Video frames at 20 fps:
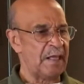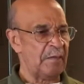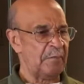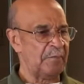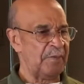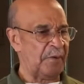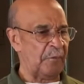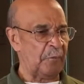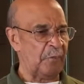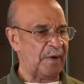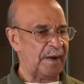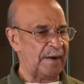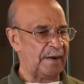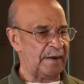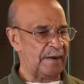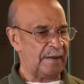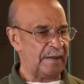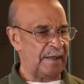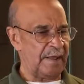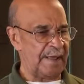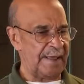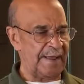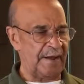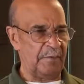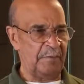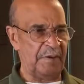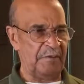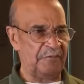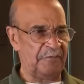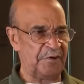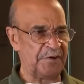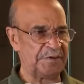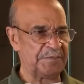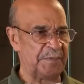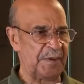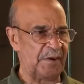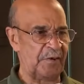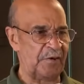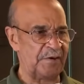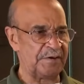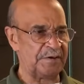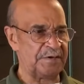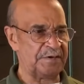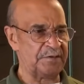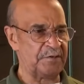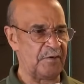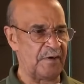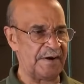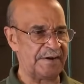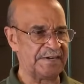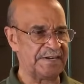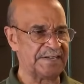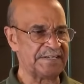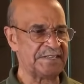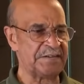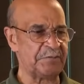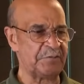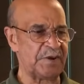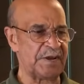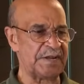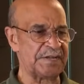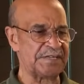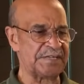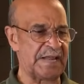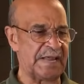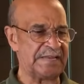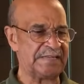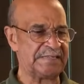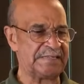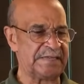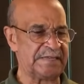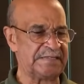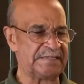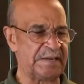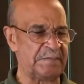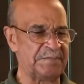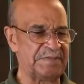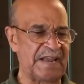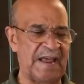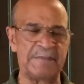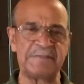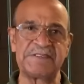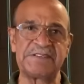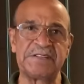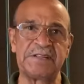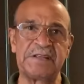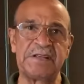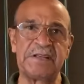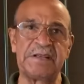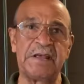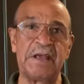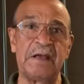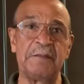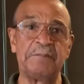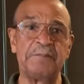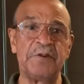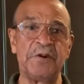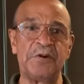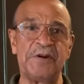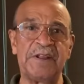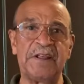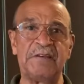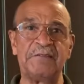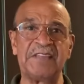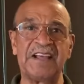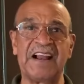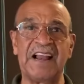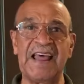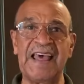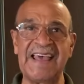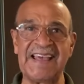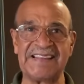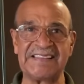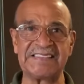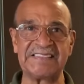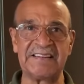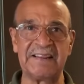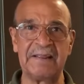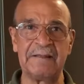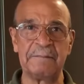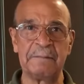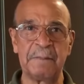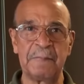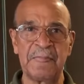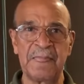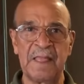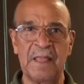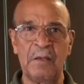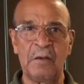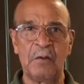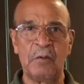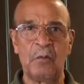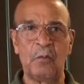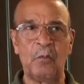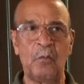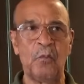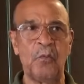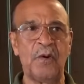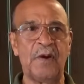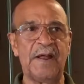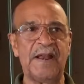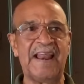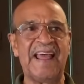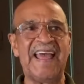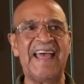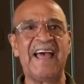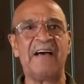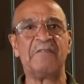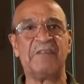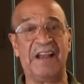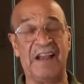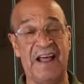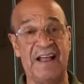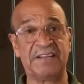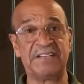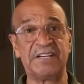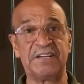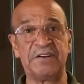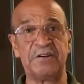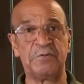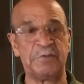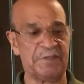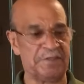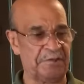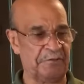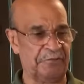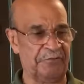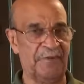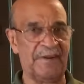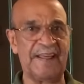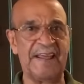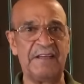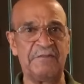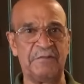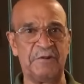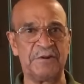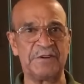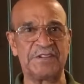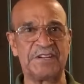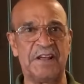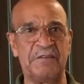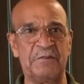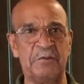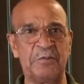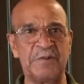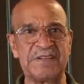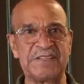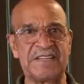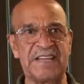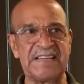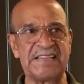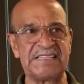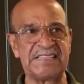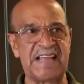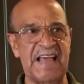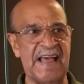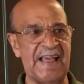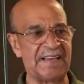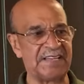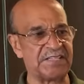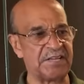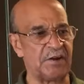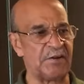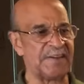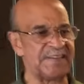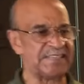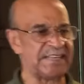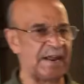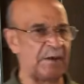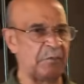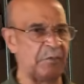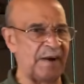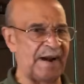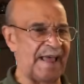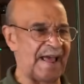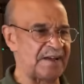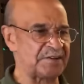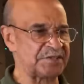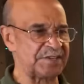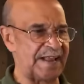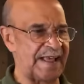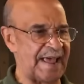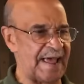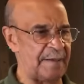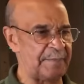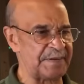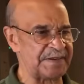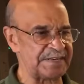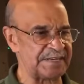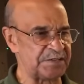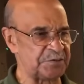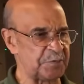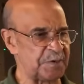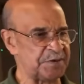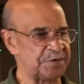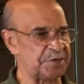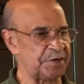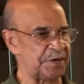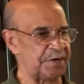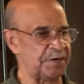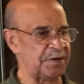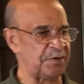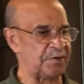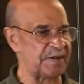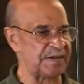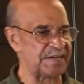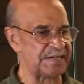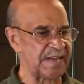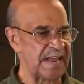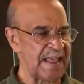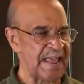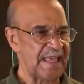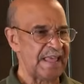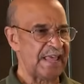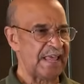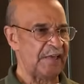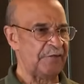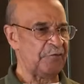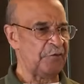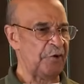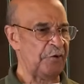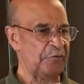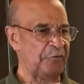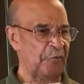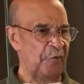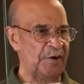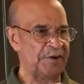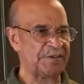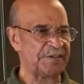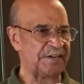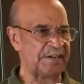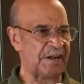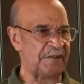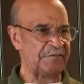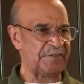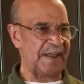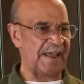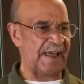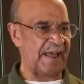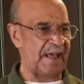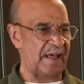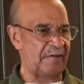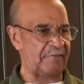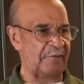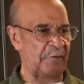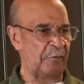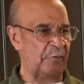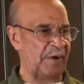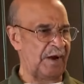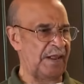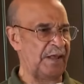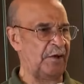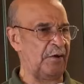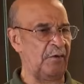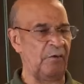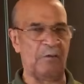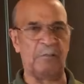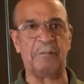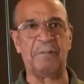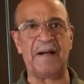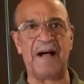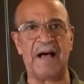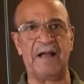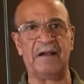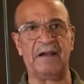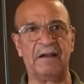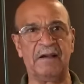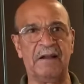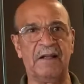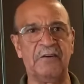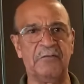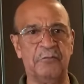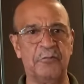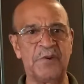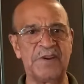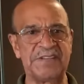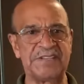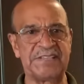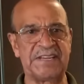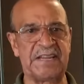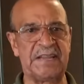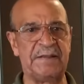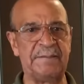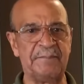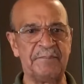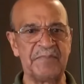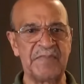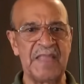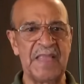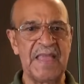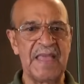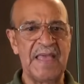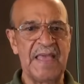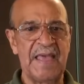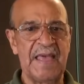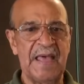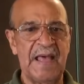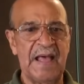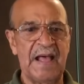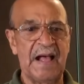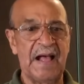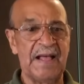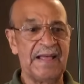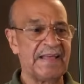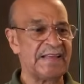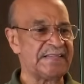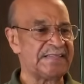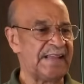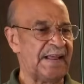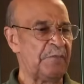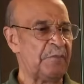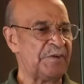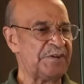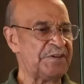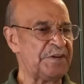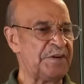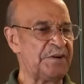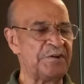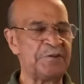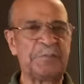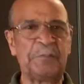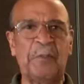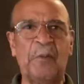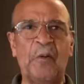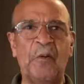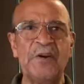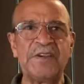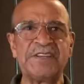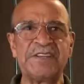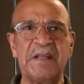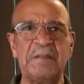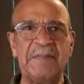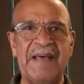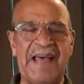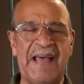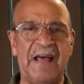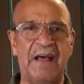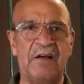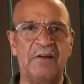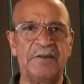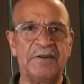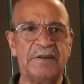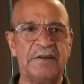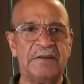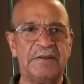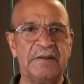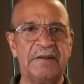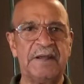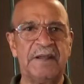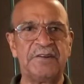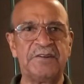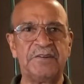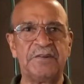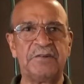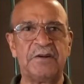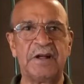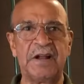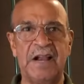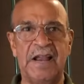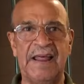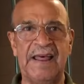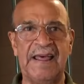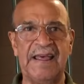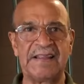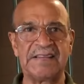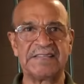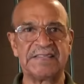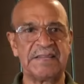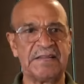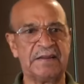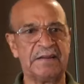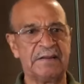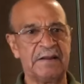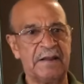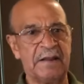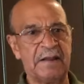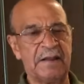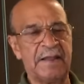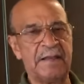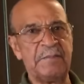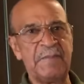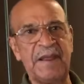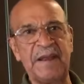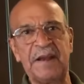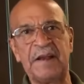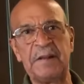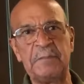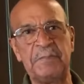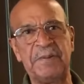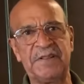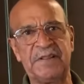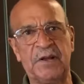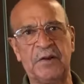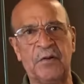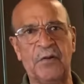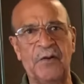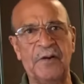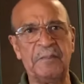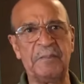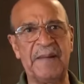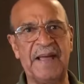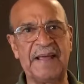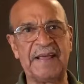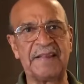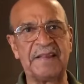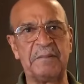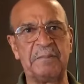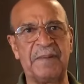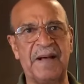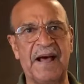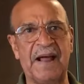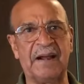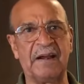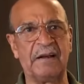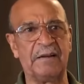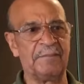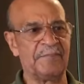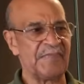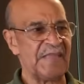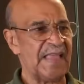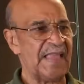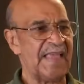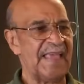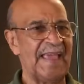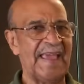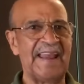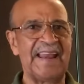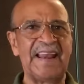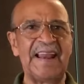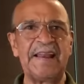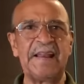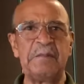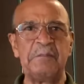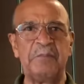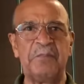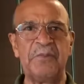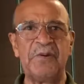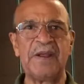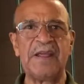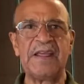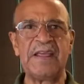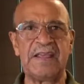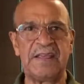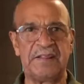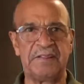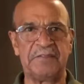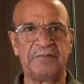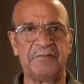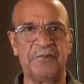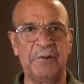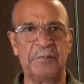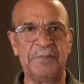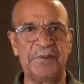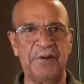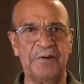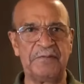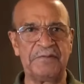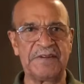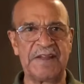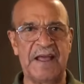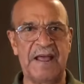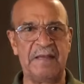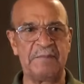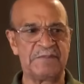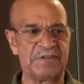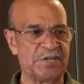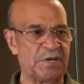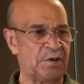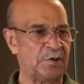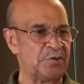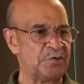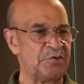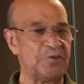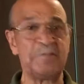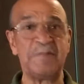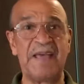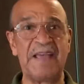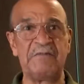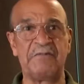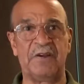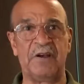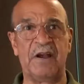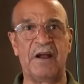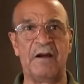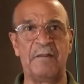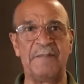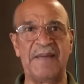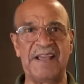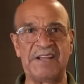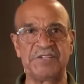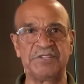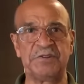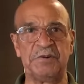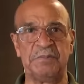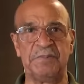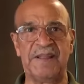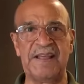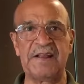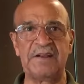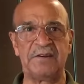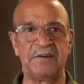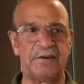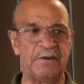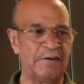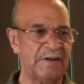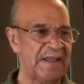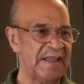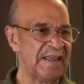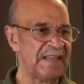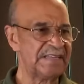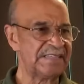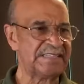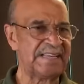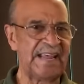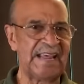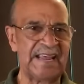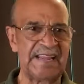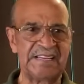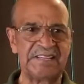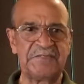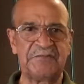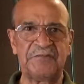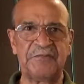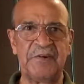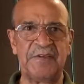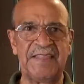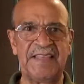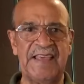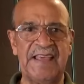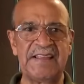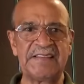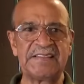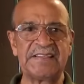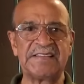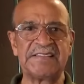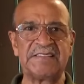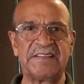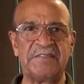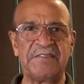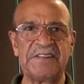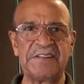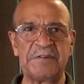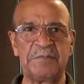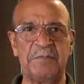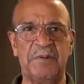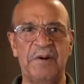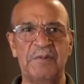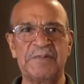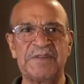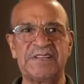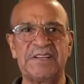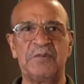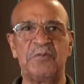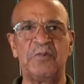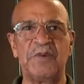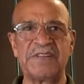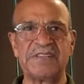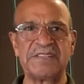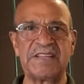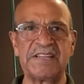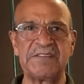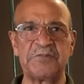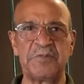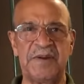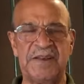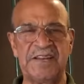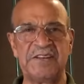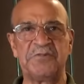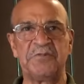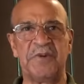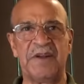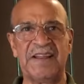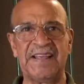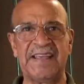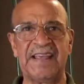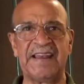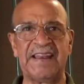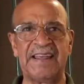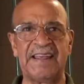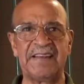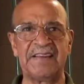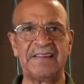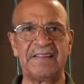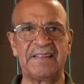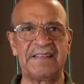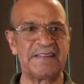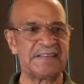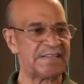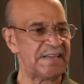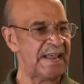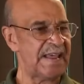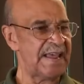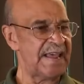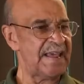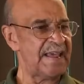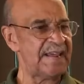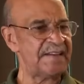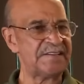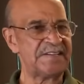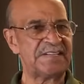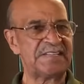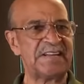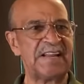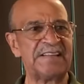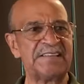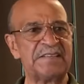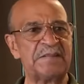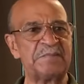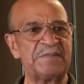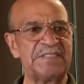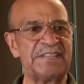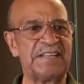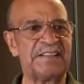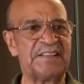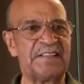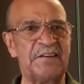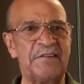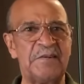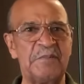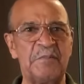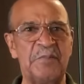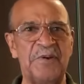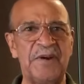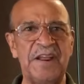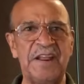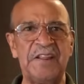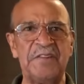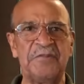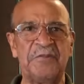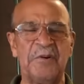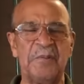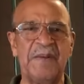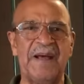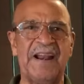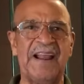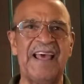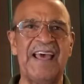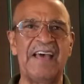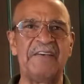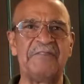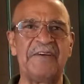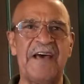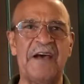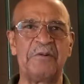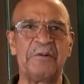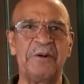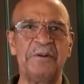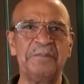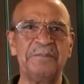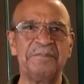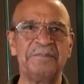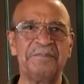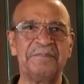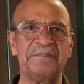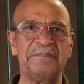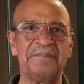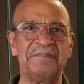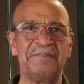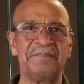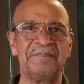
But what Elmer first brought to our attention was sometimes the purity of the glass would have a lot to do with the flavors of the whiskey inside. So he said what actually happens is what you can do is if you're fortunate enough to have a really old bottle of whiskey, he said what you do is pour some out into a glass, immediately put the cork back in the bottle, and let it breathe for a period of time. So Drew Mavell, our master blender, says for the essence of his bourbons and whiskeys, when he's really getting into this, he just lets them sit there and breathe for about a half hour.